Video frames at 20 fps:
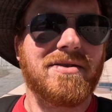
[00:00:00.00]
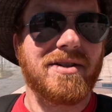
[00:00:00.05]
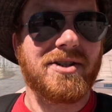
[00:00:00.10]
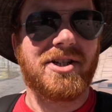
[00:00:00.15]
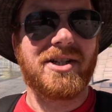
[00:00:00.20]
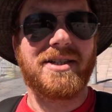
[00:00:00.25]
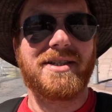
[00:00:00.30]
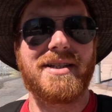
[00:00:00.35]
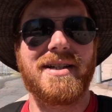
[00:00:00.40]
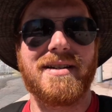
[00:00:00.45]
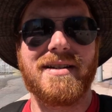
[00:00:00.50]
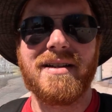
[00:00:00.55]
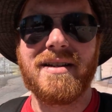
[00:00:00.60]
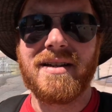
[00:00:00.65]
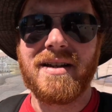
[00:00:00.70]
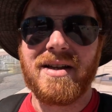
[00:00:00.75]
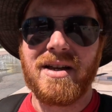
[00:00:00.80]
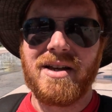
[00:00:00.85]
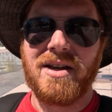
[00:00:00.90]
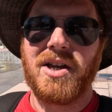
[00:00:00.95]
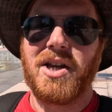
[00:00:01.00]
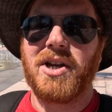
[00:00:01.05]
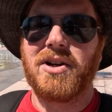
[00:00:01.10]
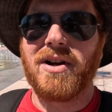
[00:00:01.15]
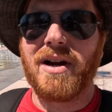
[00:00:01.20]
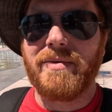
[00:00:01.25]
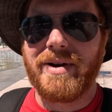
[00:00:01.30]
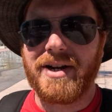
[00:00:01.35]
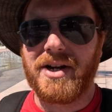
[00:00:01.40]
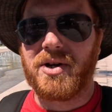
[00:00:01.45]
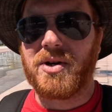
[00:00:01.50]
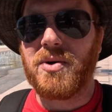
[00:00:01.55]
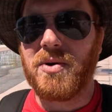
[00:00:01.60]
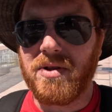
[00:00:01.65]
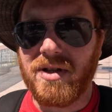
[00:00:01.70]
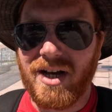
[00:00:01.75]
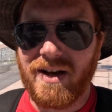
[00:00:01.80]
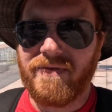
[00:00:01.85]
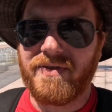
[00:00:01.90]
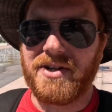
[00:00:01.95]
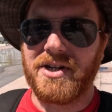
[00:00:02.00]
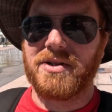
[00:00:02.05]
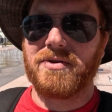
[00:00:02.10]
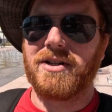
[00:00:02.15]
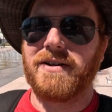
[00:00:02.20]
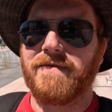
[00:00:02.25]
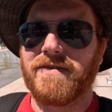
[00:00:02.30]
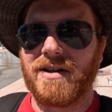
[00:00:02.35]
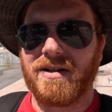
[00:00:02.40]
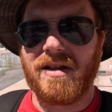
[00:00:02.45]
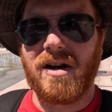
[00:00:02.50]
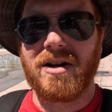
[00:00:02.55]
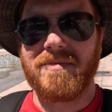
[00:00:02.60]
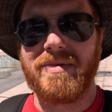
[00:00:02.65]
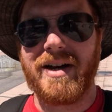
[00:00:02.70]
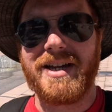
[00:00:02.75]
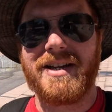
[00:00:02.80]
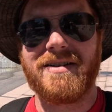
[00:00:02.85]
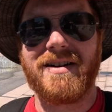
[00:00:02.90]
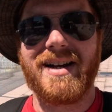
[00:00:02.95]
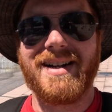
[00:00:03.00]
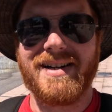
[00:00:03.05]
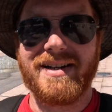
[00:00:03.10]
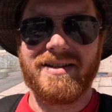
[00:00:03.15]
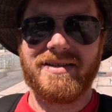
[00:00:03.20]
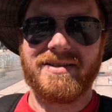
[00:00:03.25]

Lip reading: It's just a great way to cool off when you're going for a long bike ride.